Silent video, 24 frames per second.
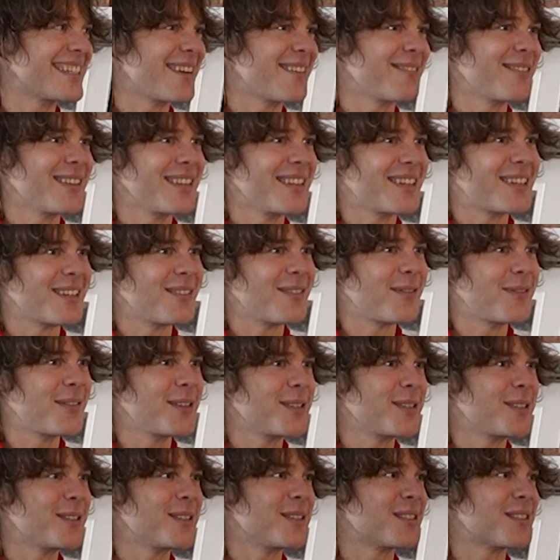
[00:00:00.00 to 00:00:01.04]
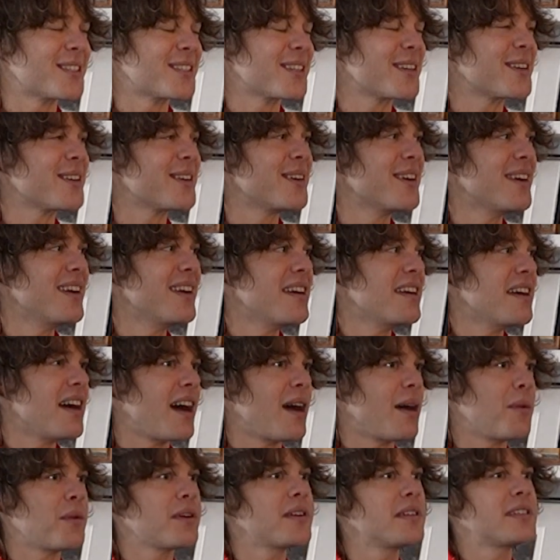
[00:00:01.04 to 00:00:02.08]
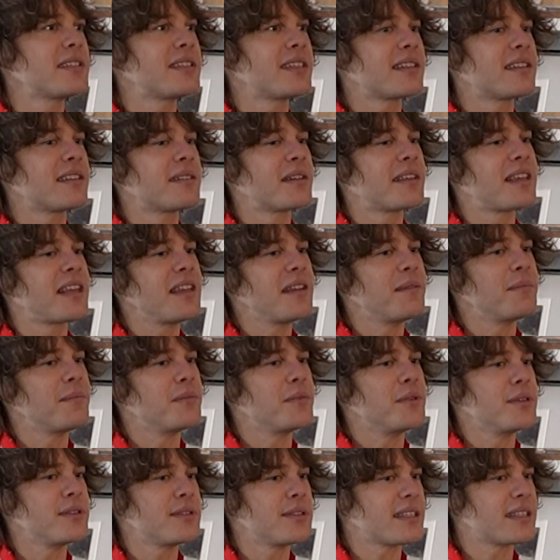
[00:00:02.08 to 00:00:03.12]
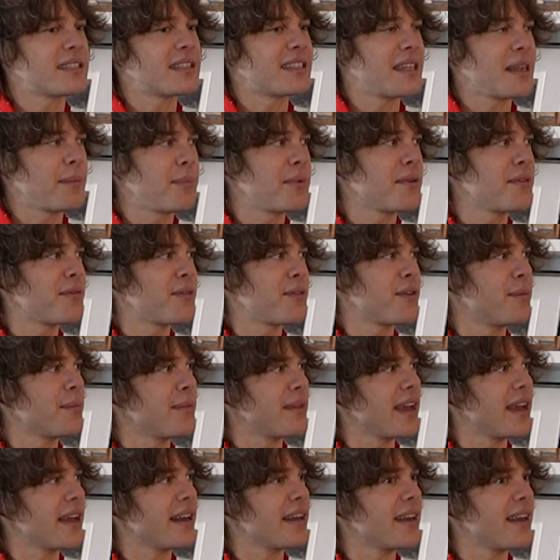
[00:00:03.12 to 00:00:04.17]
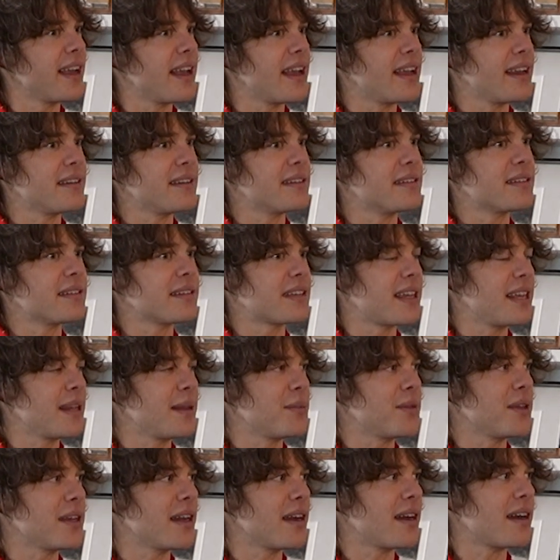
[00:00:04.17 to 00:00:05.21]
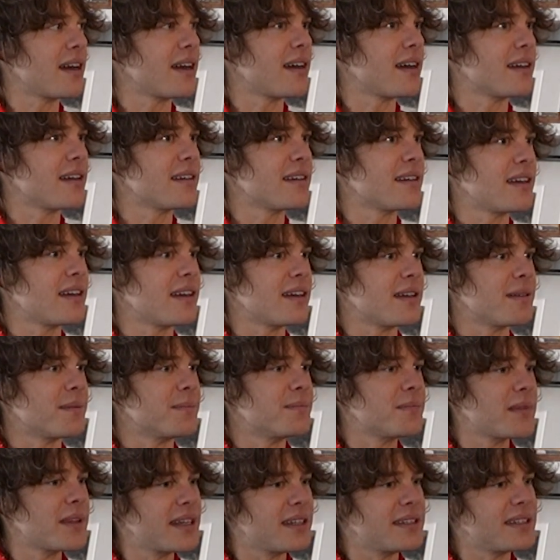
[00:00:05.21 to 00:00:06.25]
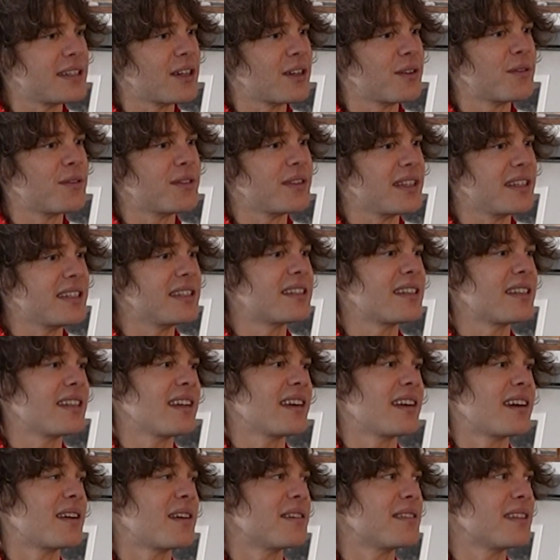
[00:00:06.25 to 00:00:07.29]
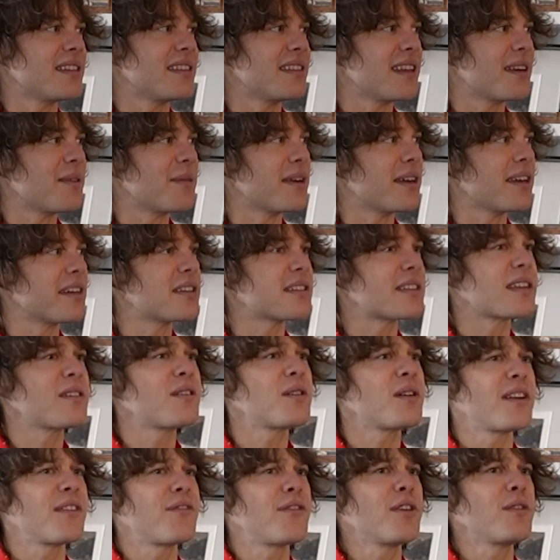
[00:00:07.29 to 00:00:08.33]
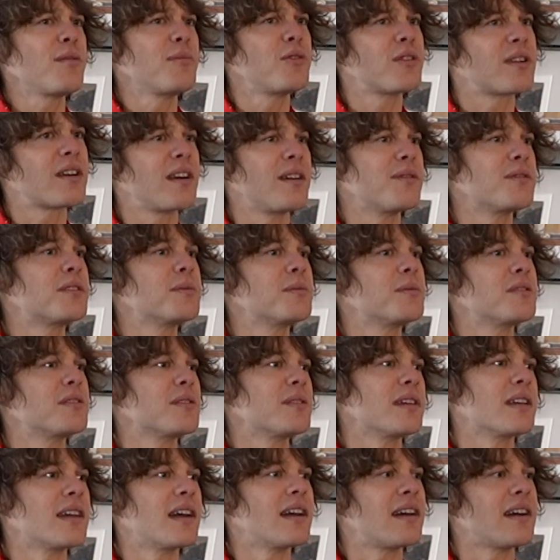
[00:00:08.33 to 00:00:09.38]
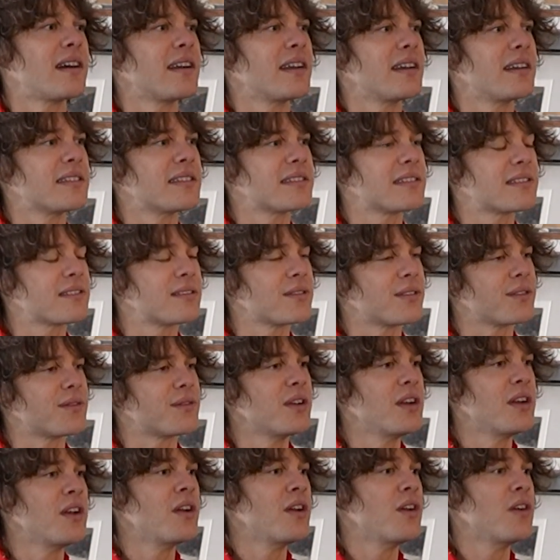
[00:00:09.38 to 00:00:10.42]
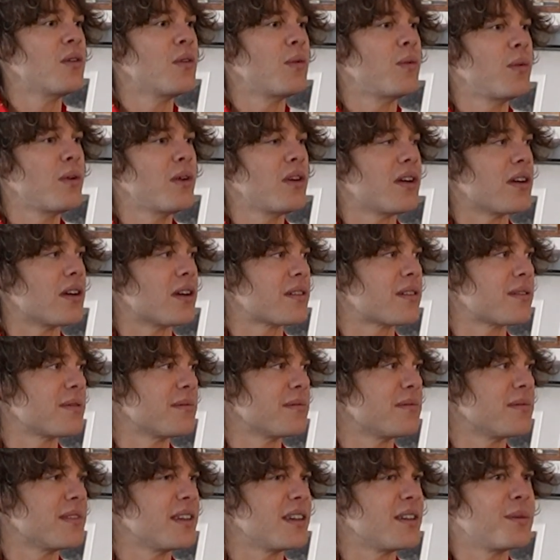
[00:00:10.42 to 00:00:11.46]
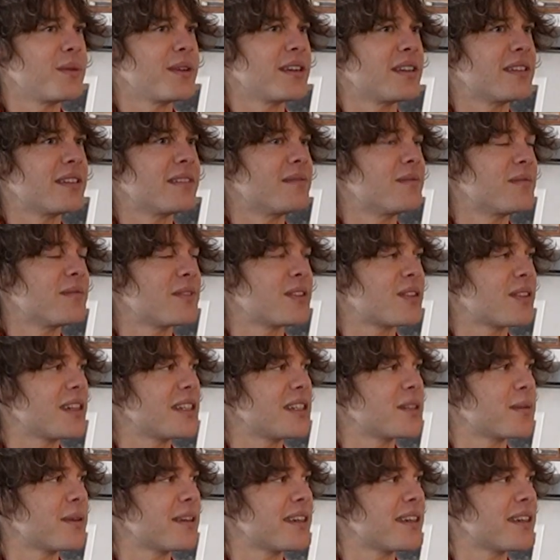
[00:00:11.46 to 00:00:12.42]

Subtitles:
get really confused. So I wanted to keep music separate from that and keep the art and delve into the art in that way, because I felt more comfortable doing art as a sort of work in a weird, strange